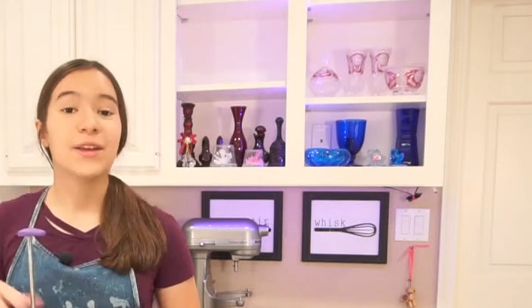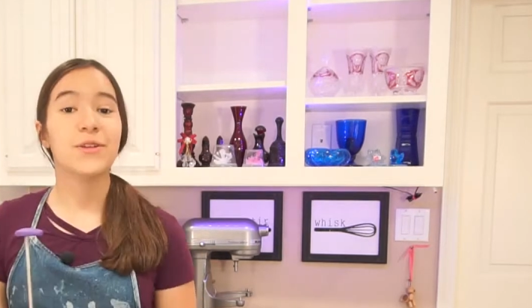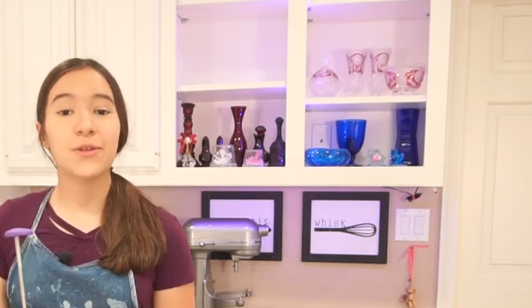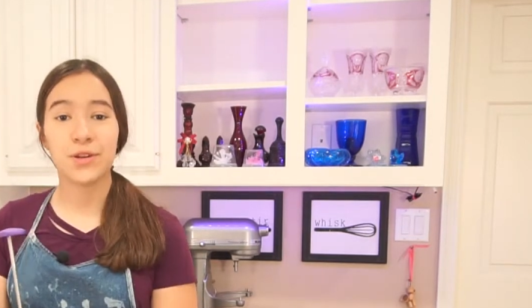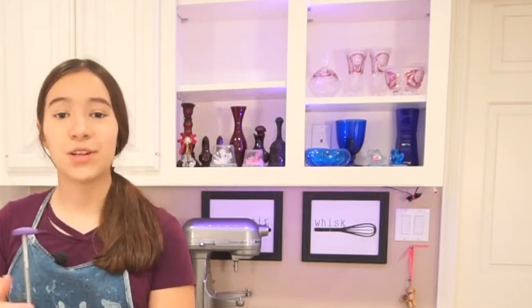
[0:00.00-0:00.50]

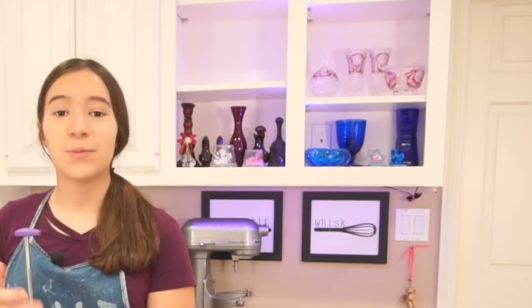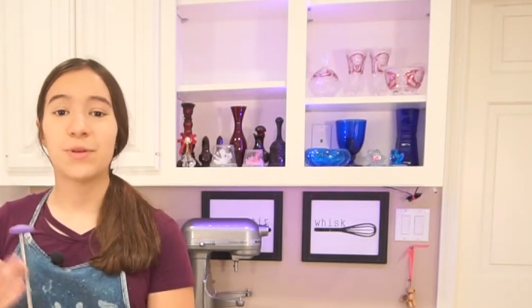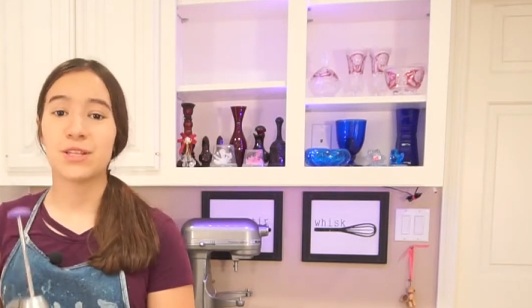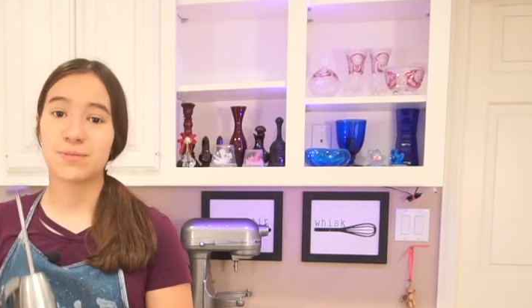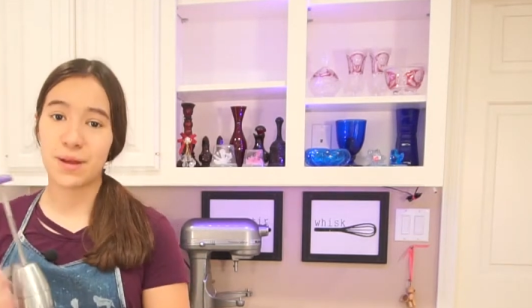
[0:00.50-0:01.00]
Your cookie
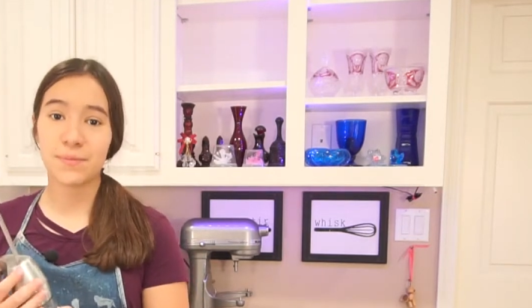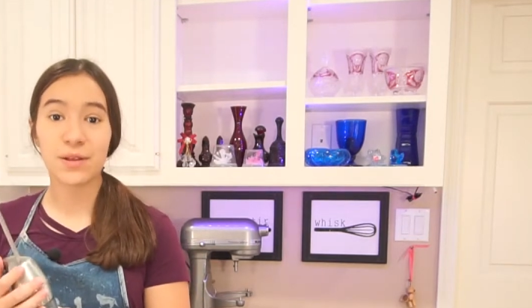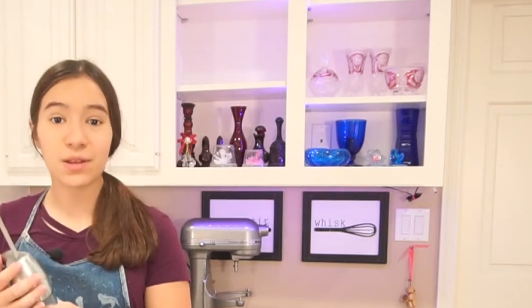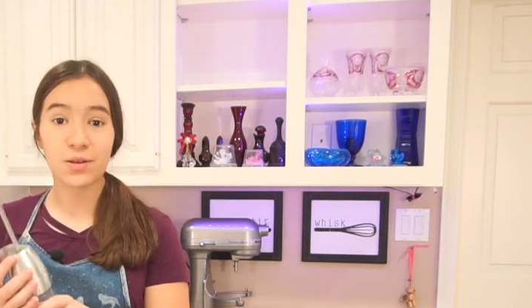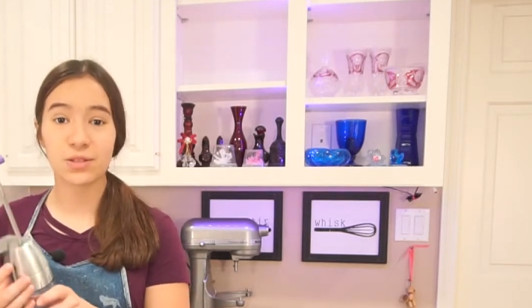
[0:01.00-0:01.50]
press might be
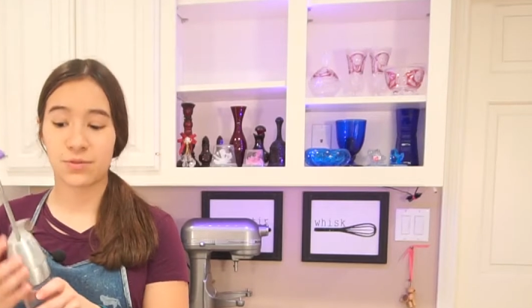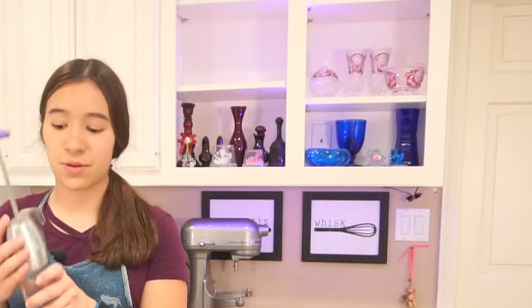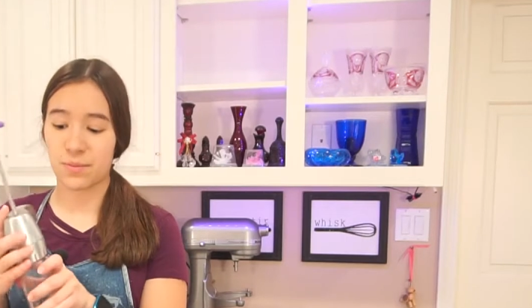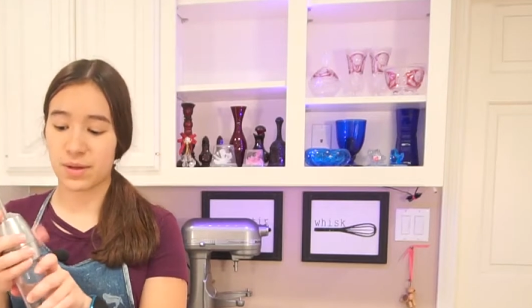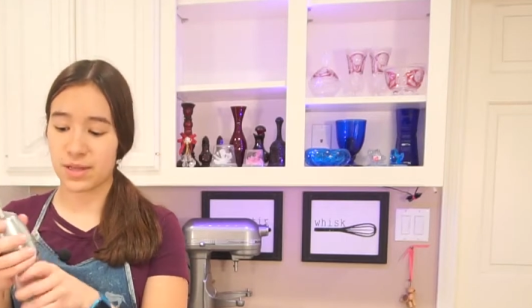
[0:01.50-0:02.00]
a little
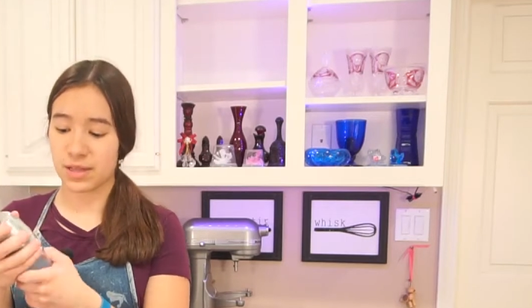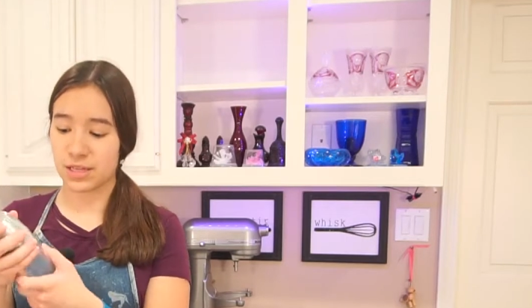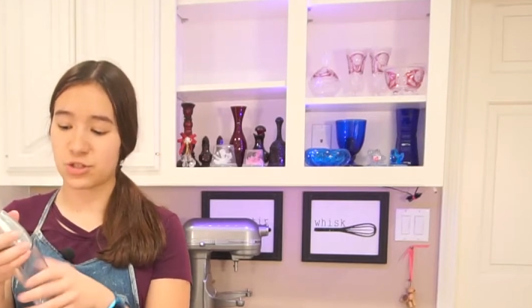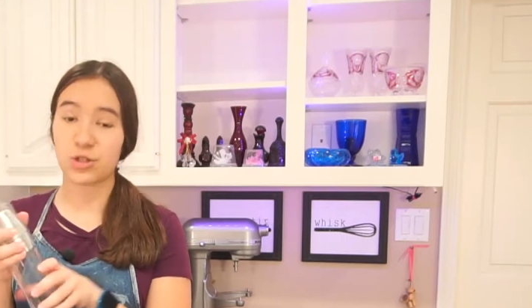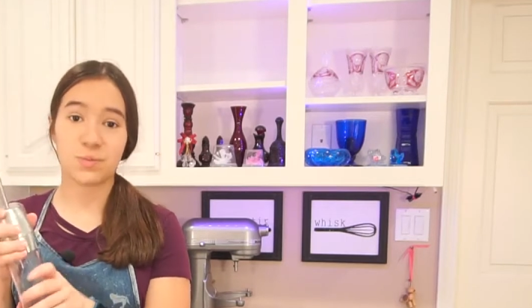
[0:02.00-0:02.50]
different, but they
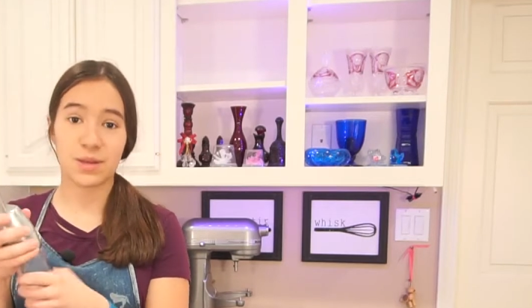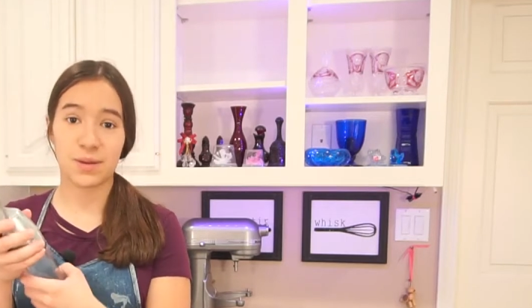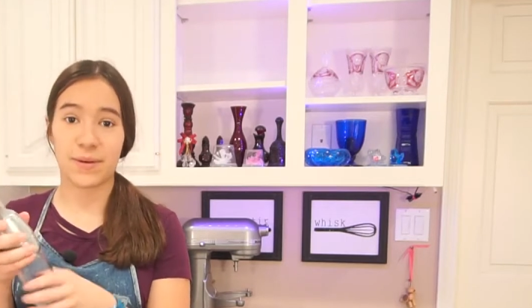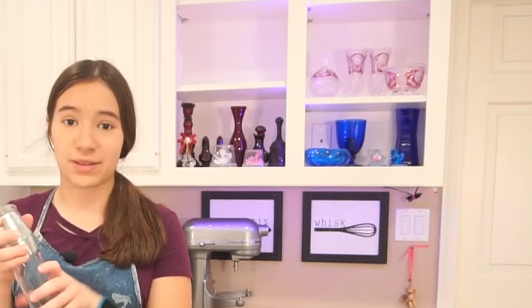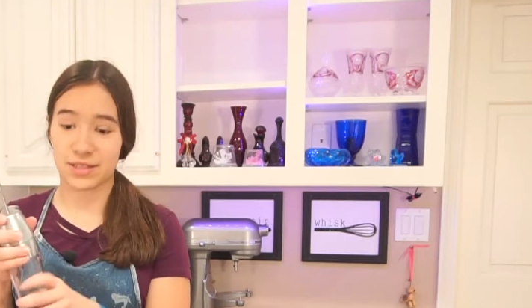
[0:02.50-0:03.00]
should be
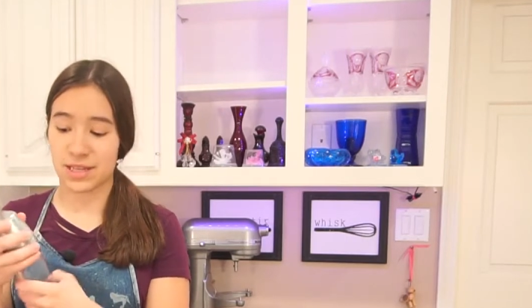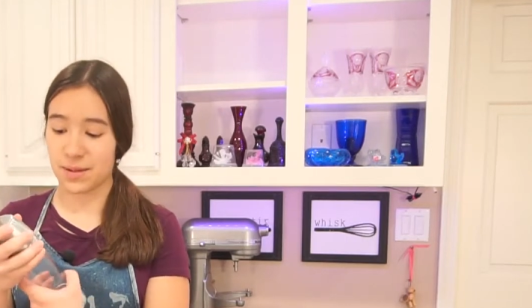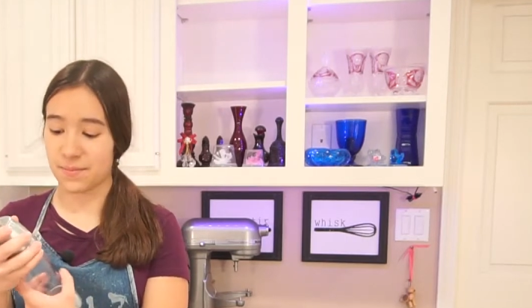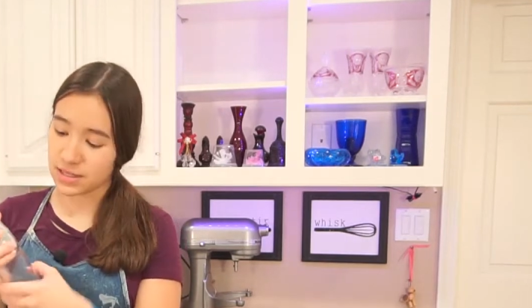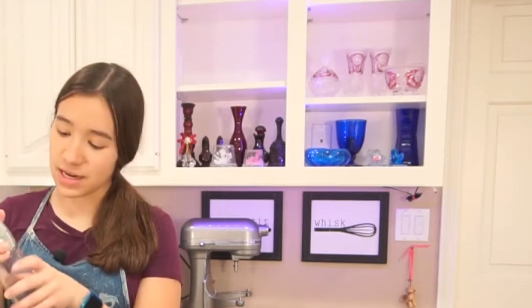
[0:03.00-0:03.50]
about the
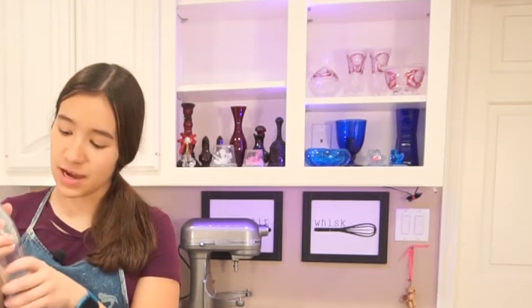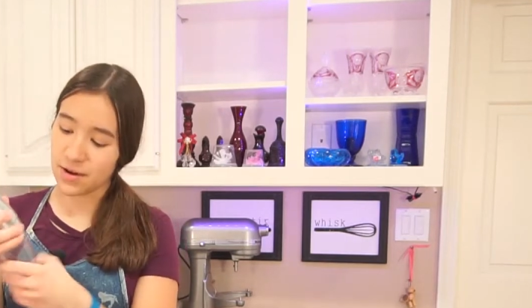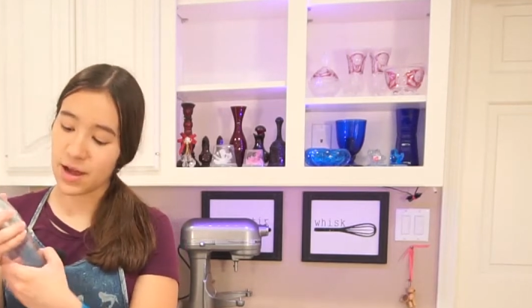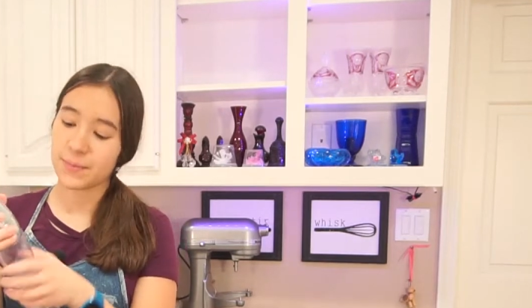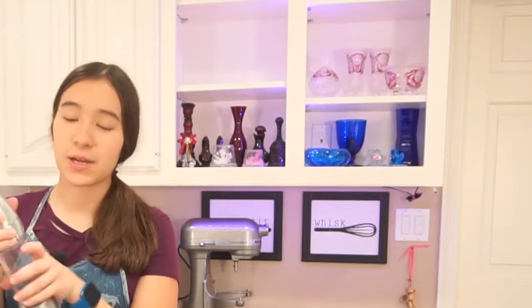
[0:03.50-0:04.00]
same. Now
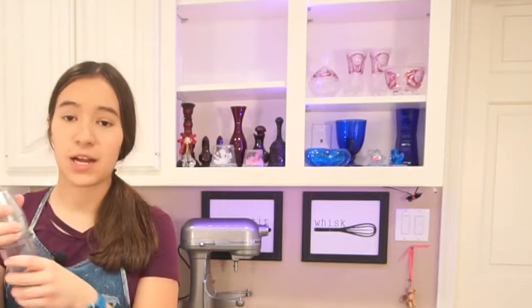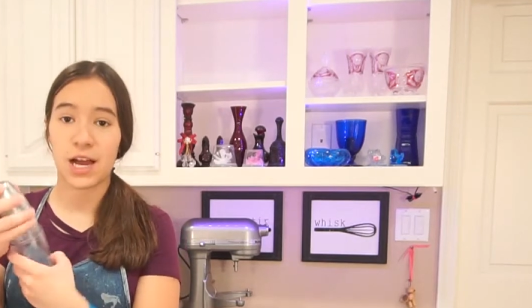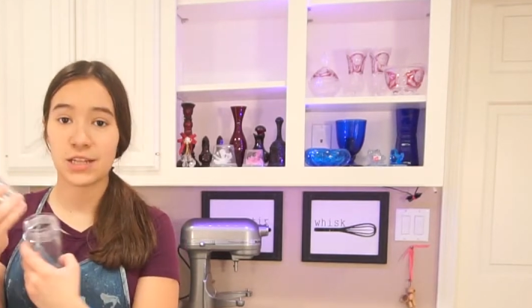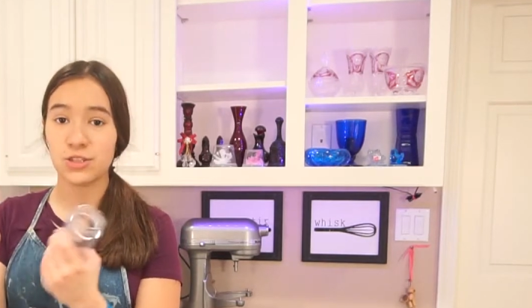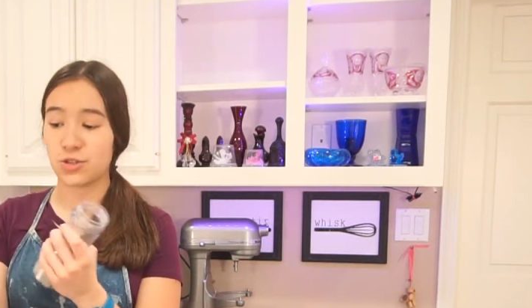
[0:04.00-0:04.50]
I'm going to
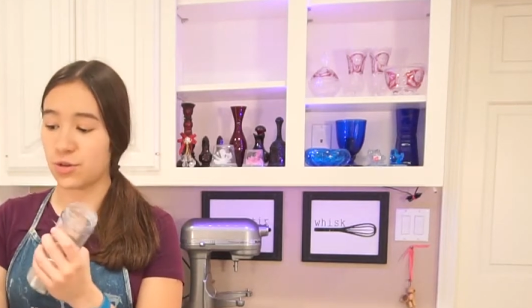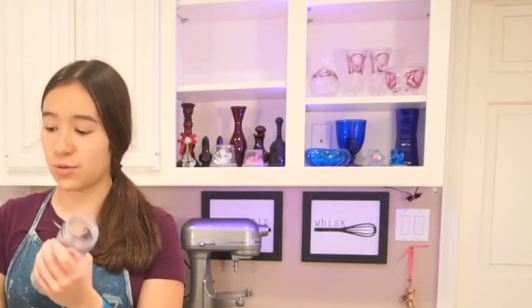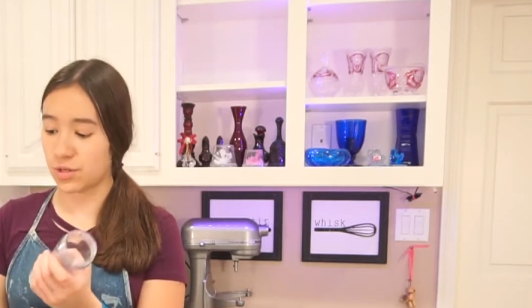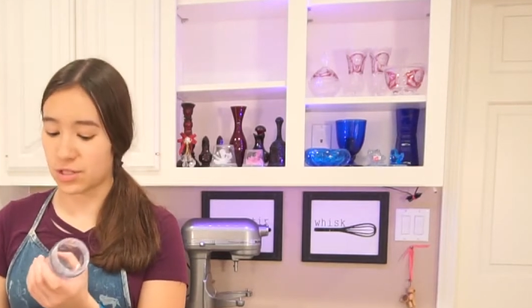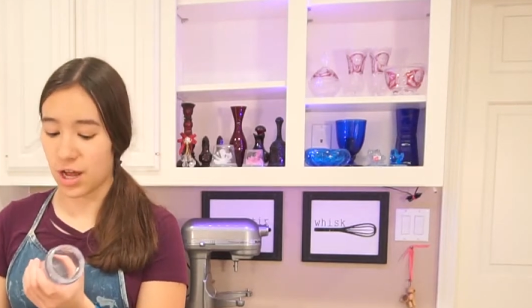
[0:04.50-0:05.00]
unscrew
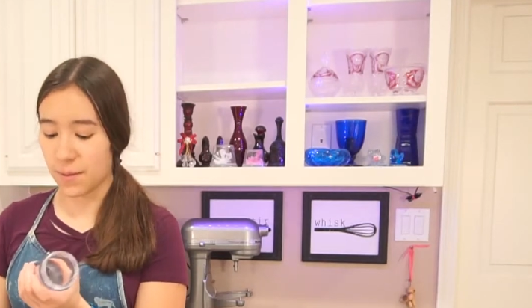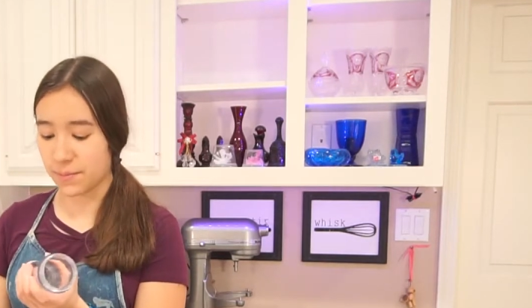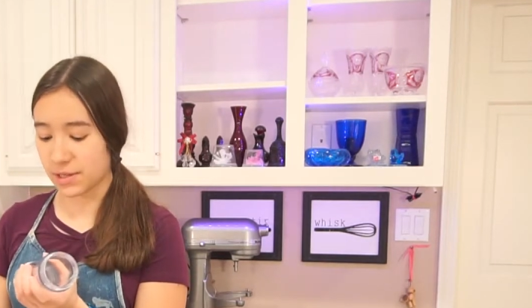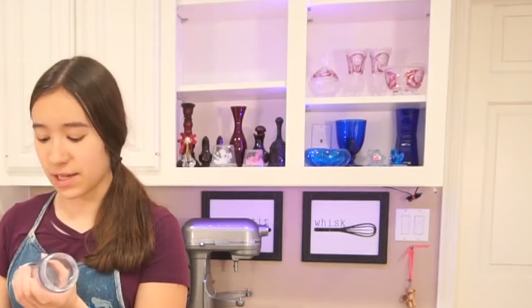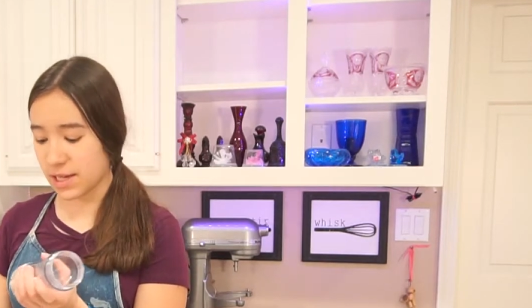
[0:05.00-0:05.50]
the top
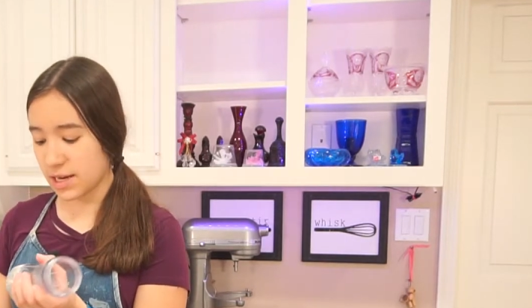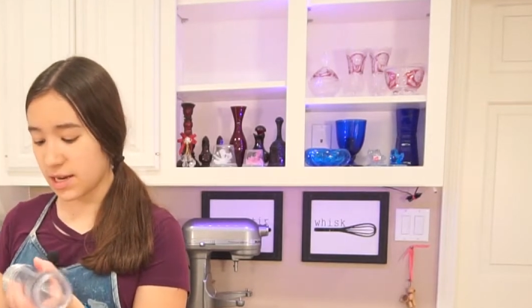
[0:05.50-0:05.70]
lid,